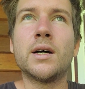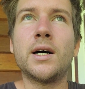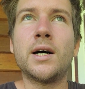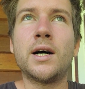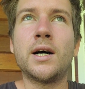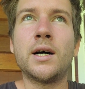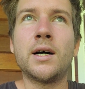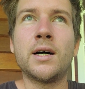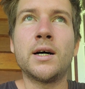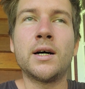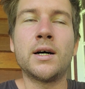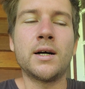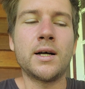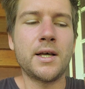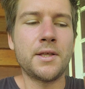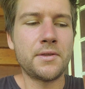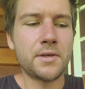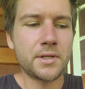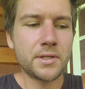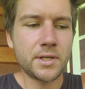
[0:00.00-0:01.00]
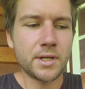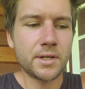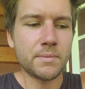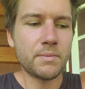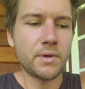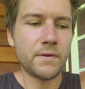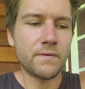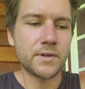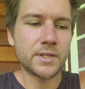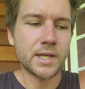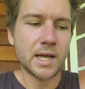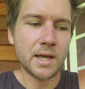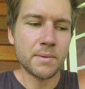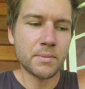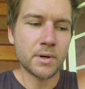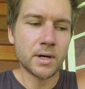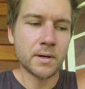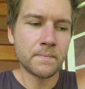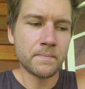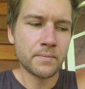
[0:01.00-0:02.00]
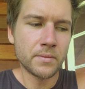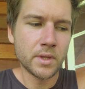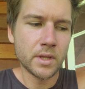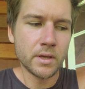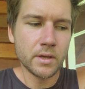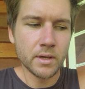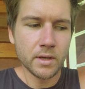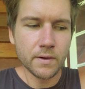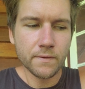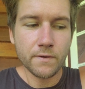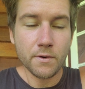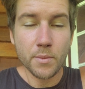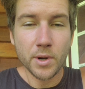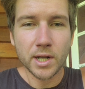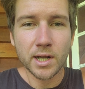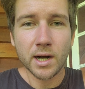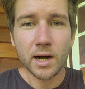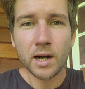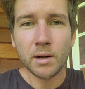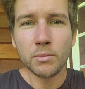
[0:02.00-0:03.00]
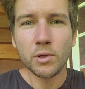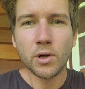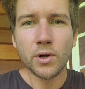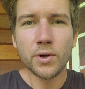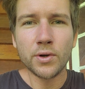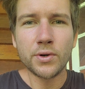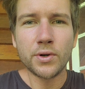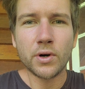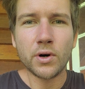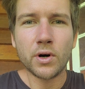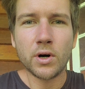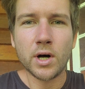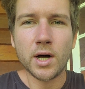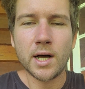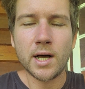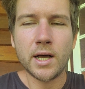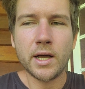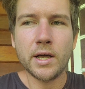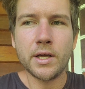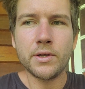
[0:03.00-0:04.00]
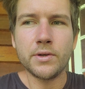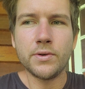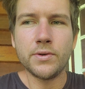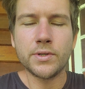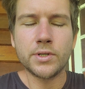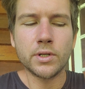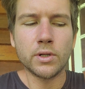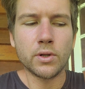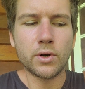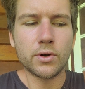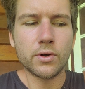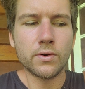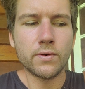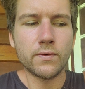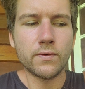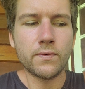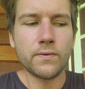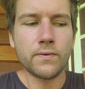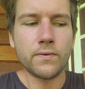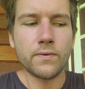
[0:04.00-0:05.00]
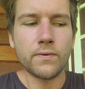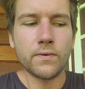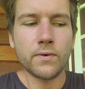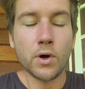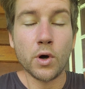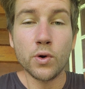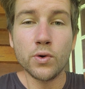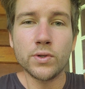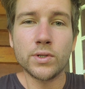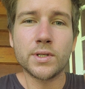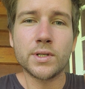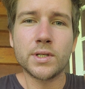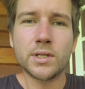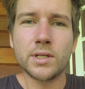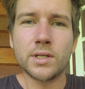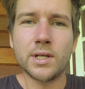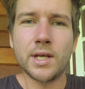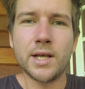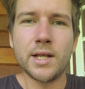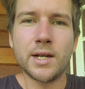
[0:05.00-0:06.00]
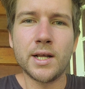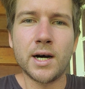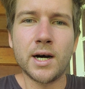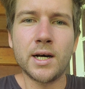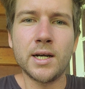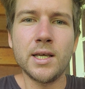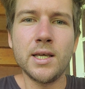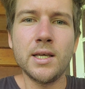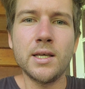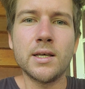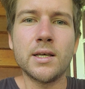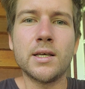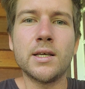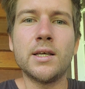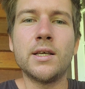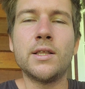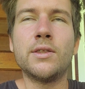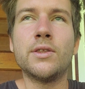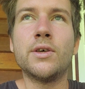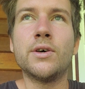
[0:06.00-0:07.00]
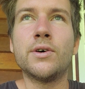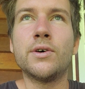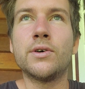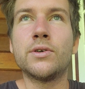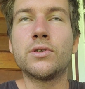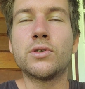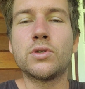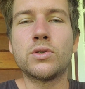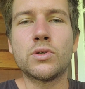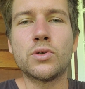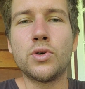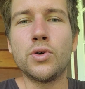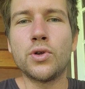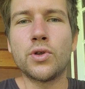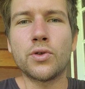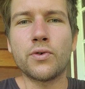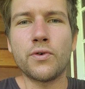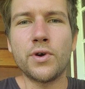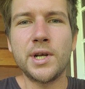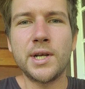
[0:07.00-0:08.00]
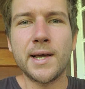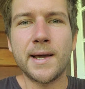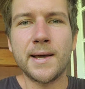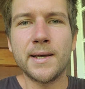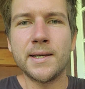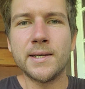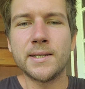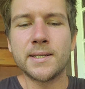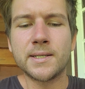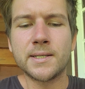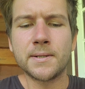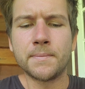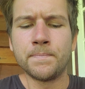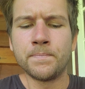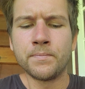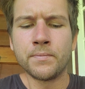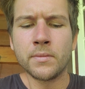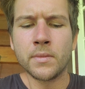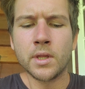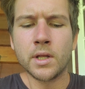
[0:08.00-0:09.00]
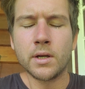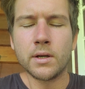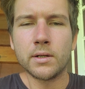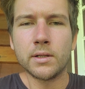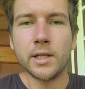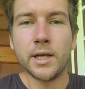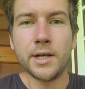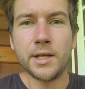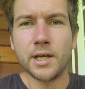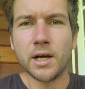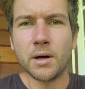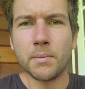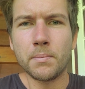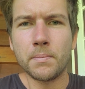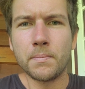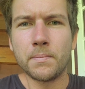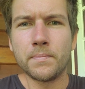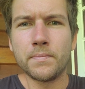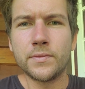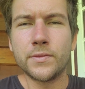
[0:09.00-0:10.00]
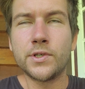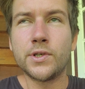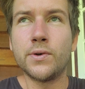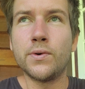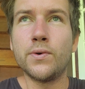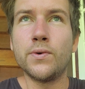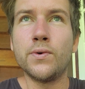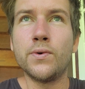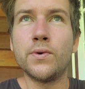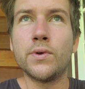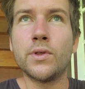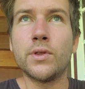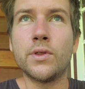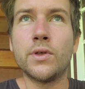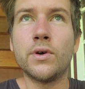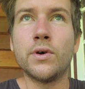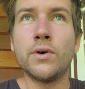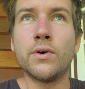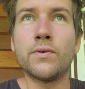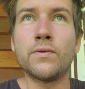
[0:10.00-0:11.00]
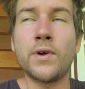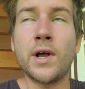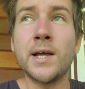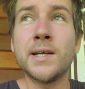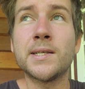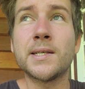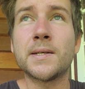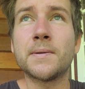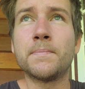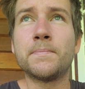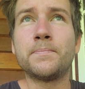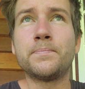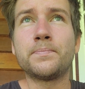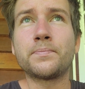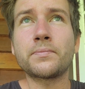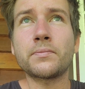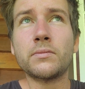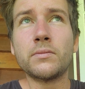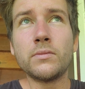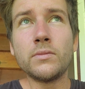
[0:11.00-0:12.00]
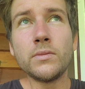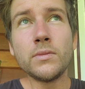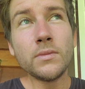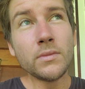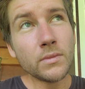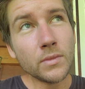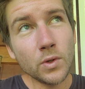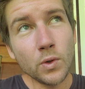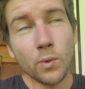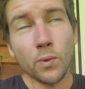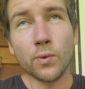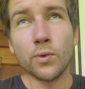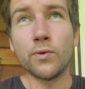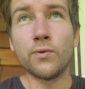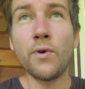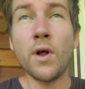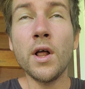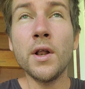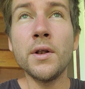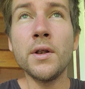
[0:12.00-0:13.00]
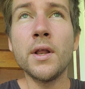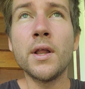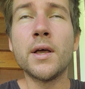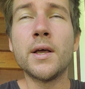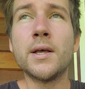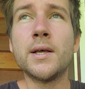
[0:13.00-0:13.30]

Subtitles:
and then did a bit of a taper. For my carb load, I used a lot of oats and honey in the 2 to 3 days leading up to the race or the run.